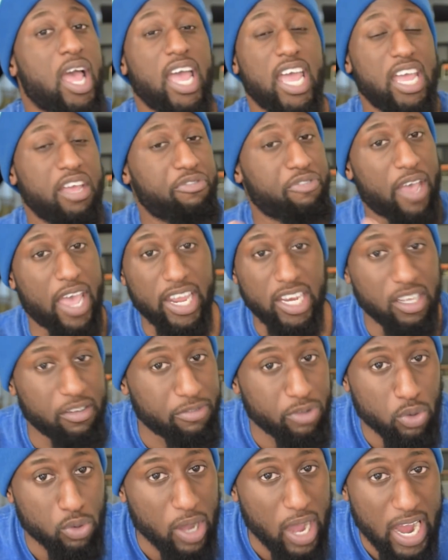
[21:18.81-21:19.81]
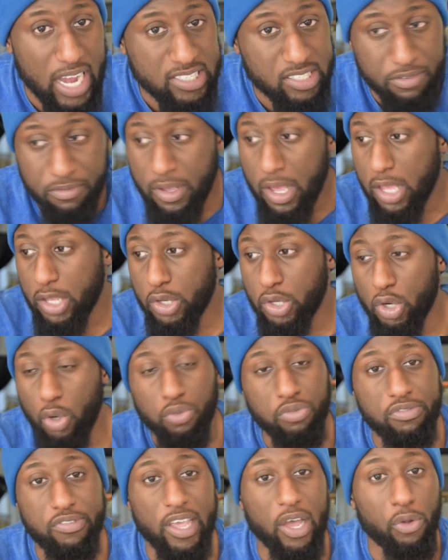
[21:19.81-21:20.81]
if any of you guys have, you know,
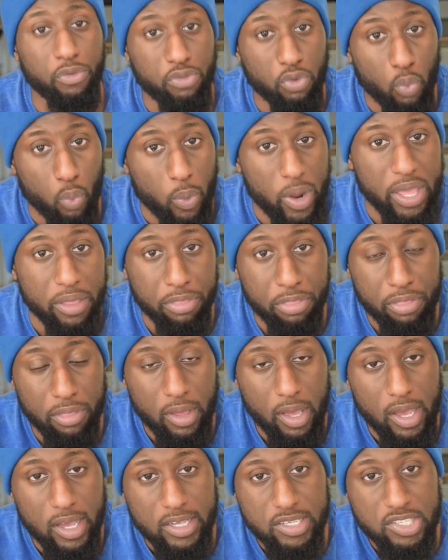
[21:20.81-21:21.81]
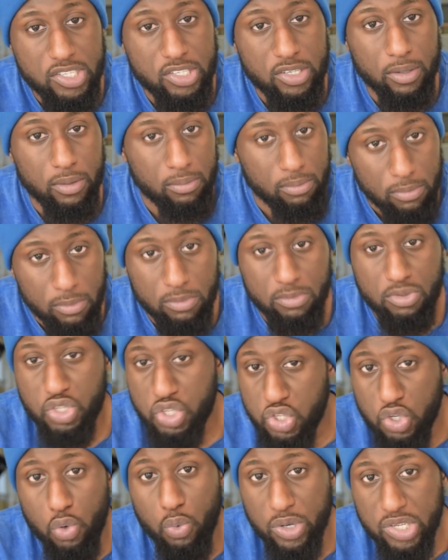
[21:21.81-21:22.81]
dealt with
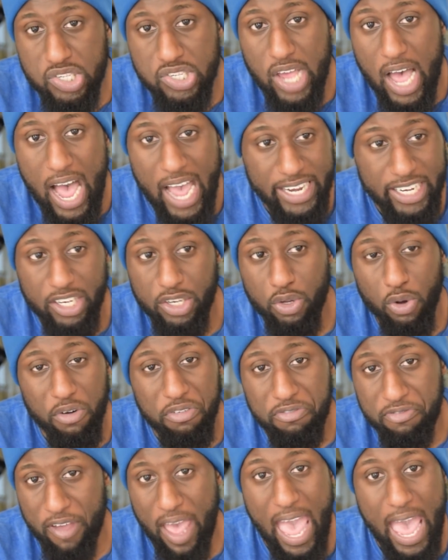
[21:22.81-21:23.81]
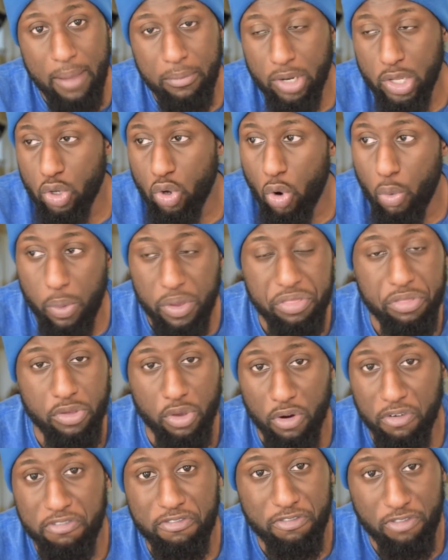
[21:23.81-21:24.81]
suicide in your family or with
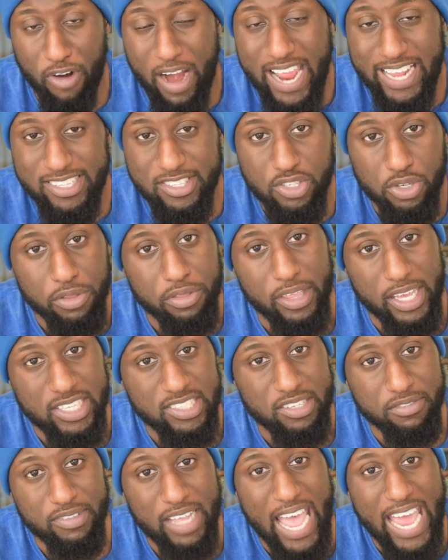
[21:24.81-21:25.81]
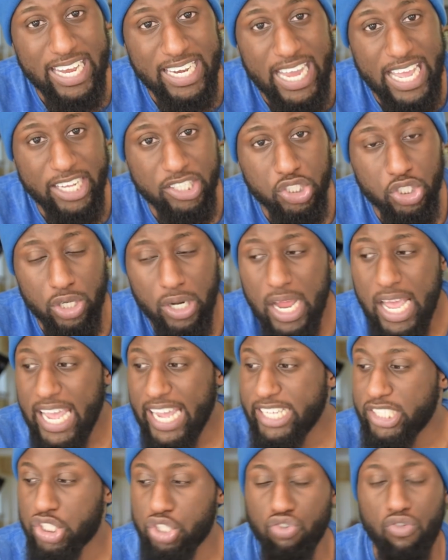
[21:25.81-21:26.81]
your friends or things of that nature,
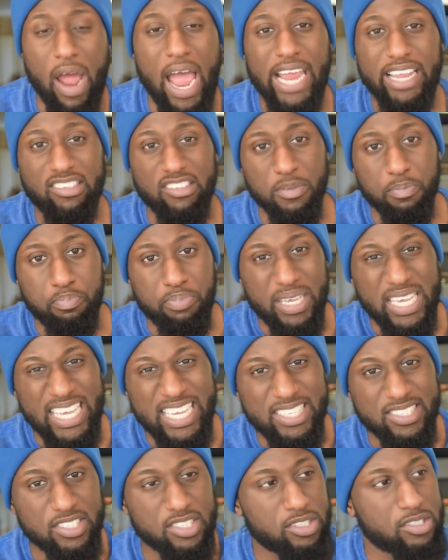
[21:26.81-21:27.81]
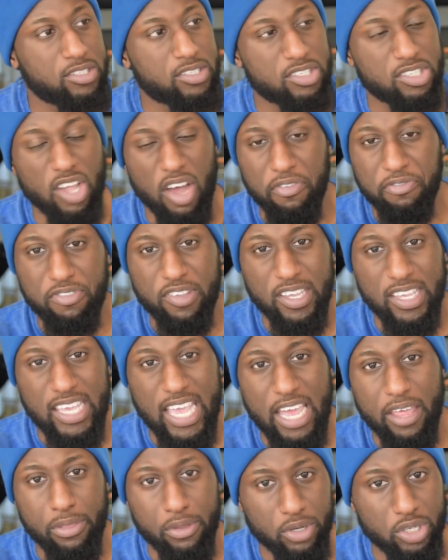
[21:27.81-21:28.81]
and trying to piece stuff
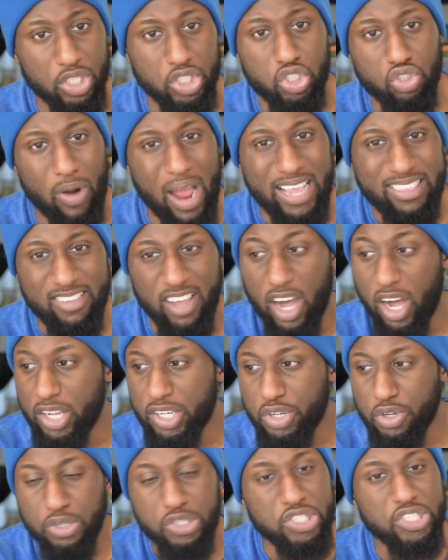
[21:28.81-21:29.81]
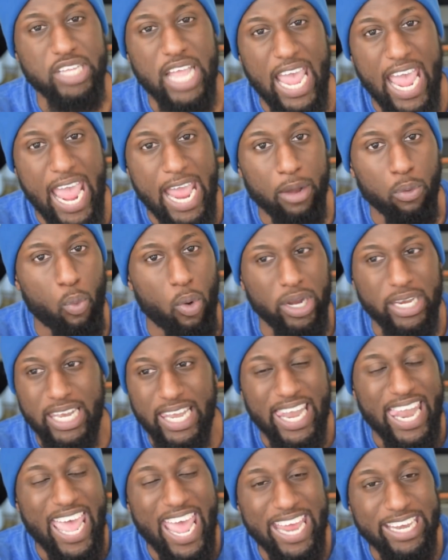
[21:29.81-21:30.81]
together to try to understand what
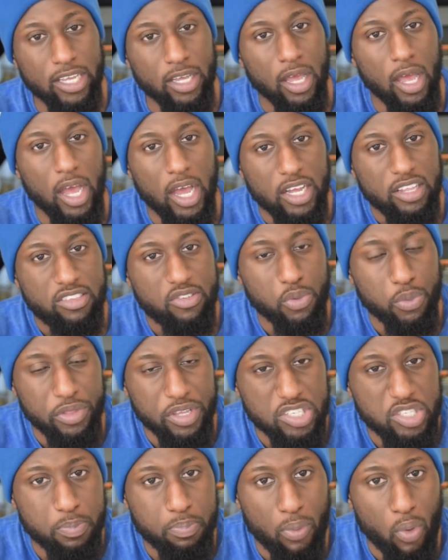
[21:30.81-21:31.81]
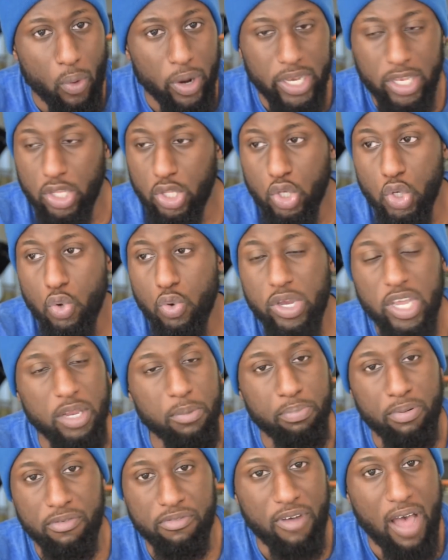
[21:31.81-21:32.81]
led to this point, you can
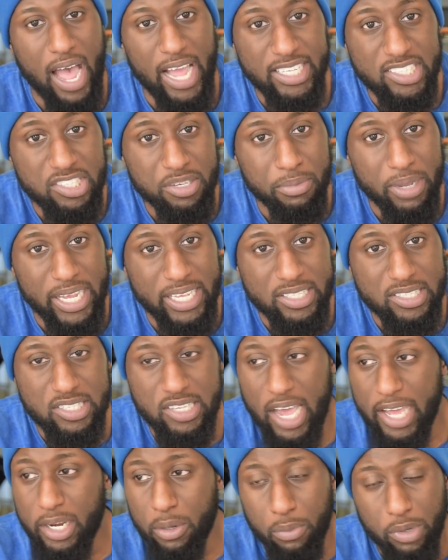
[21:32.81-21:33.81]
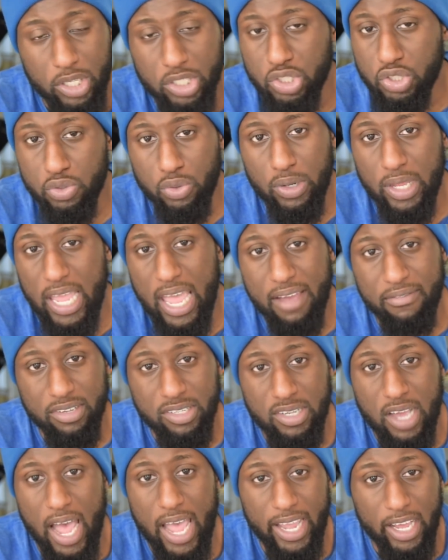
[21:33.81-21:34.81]
provide some insight, and we can truly have a
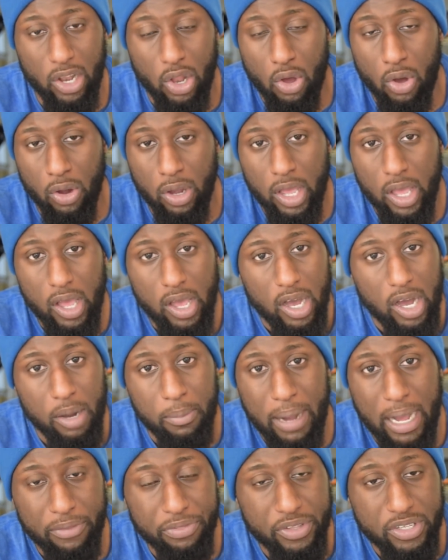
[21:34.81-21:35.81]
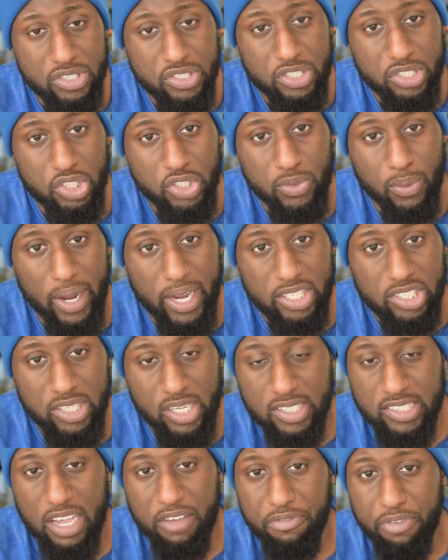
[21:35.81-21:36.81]
dialogue about this situation,
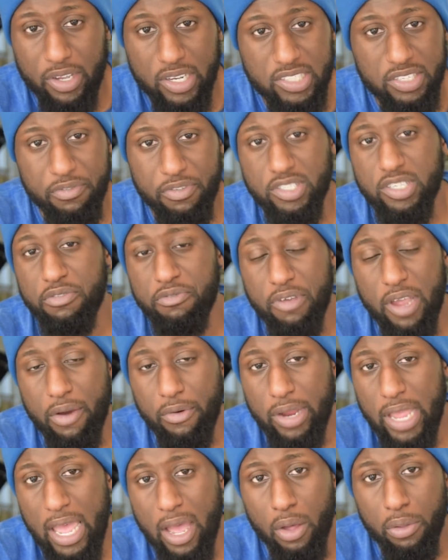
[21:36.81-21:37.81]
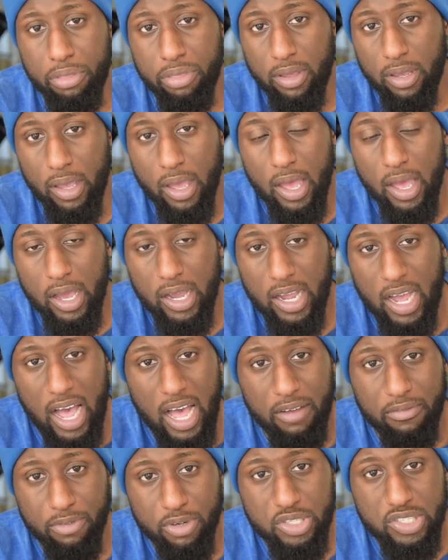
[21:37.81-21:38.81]
because I feel as if it's a very healthy
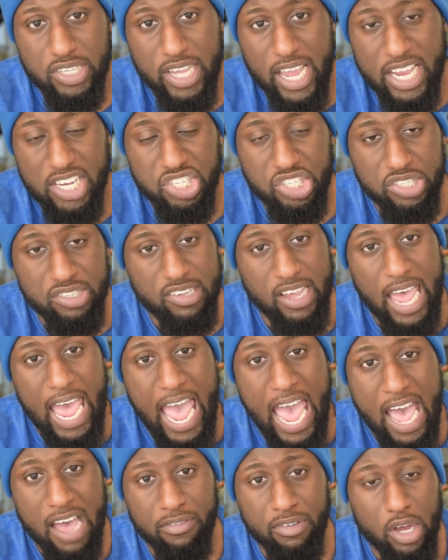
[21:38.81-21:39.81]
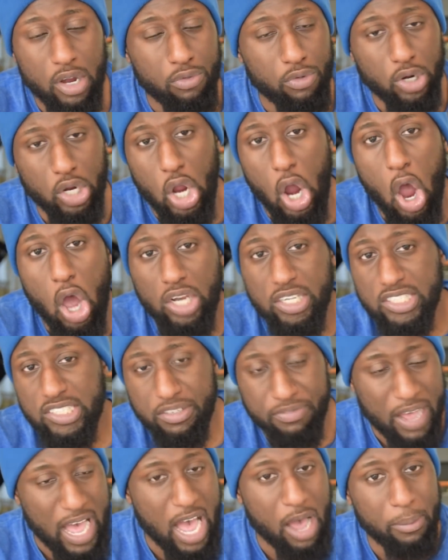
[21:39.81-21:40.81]
conversation to have, regardless
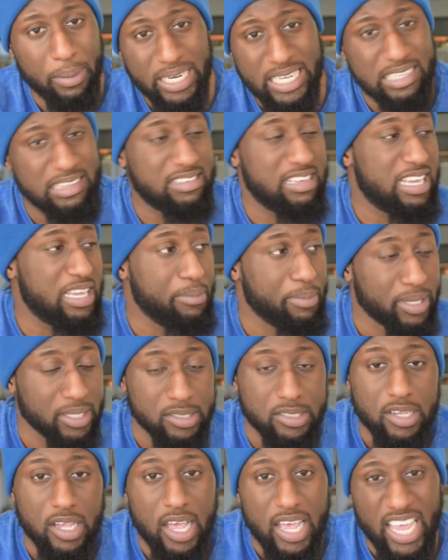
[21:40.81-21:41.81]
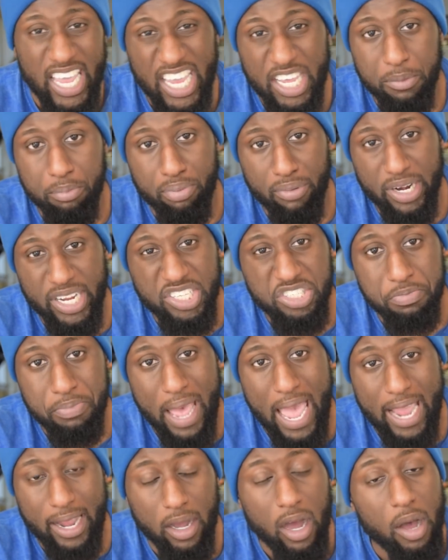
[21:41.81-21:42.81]
of how many demons it brings
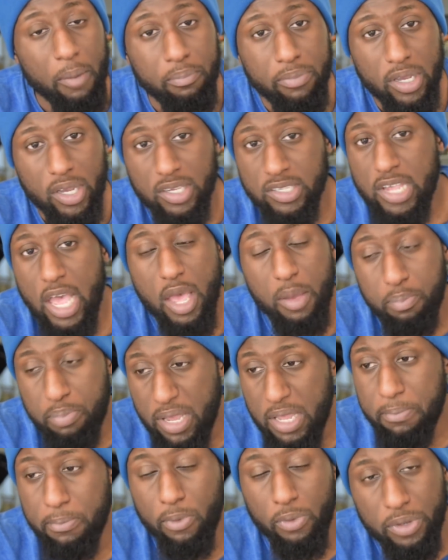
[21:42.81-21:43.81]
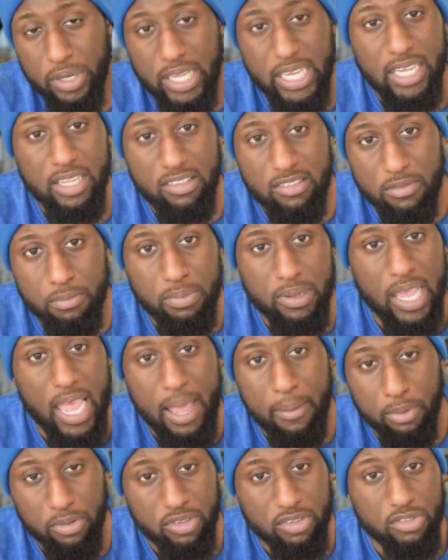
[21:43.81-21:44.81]
back up, because people need to be
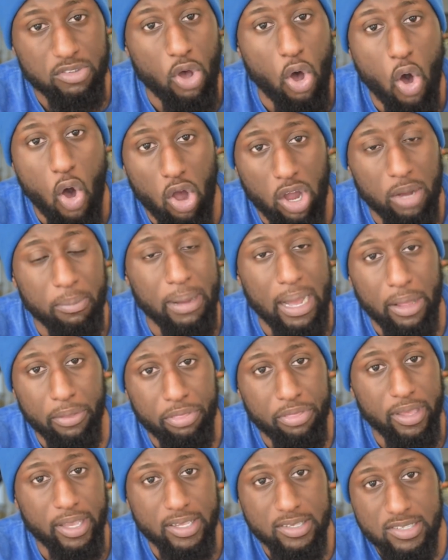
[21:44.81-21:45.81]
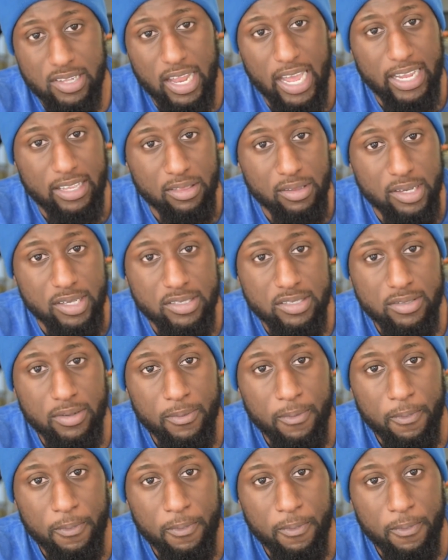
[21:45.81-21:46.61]
able to talk about things like this.